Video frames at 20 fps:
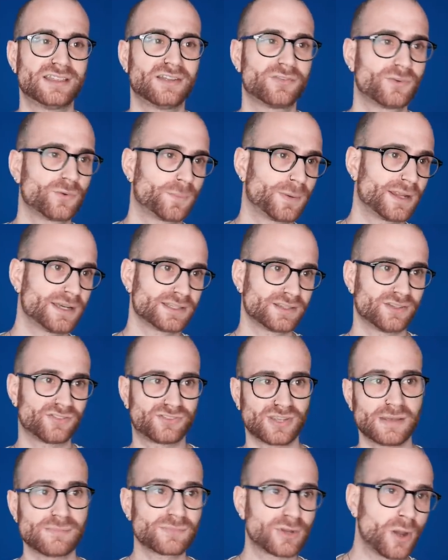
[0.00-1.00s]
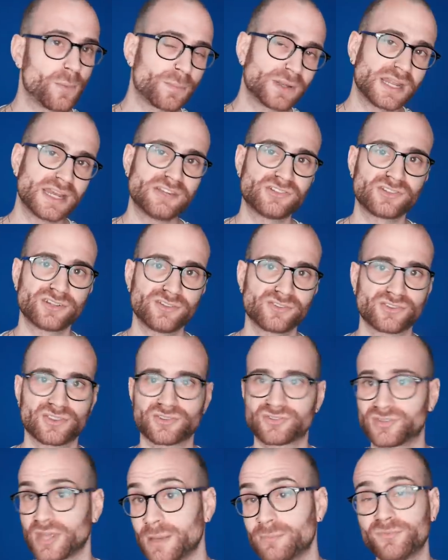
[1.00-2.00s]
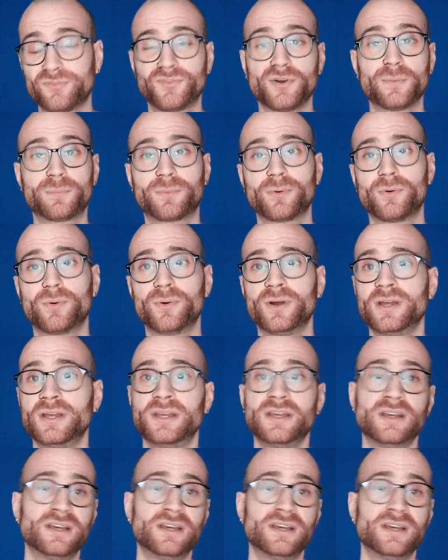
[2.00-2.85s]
they're all playing the same combinations, the same football,